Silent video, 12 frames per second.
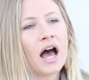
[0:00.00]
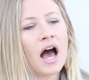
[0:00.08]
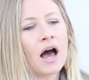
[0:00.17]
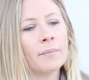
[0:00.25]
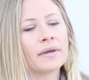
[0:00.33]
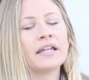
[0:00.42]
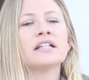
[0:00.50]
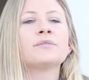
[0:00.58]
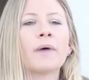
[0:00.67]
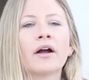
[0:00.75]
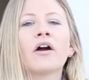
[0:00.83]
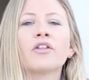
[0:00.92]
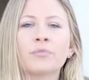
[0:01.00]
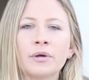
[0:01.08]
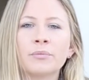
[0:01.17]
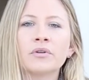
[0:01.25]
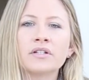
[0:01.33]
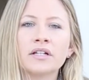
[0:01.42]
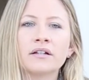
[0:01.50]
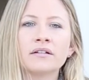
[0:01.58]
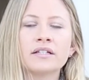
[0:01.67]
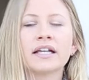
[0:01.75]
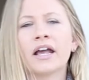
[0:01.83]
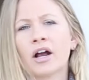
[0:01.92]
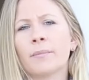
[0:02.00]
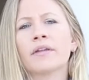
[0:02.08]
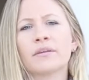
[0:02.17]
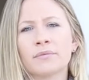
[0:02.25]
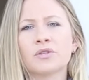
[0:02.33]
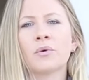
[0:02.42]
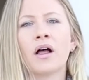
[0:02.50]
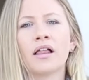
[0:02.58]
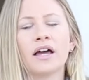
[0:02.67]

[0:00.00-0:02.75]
um, can inspire other people to, to care about them as well.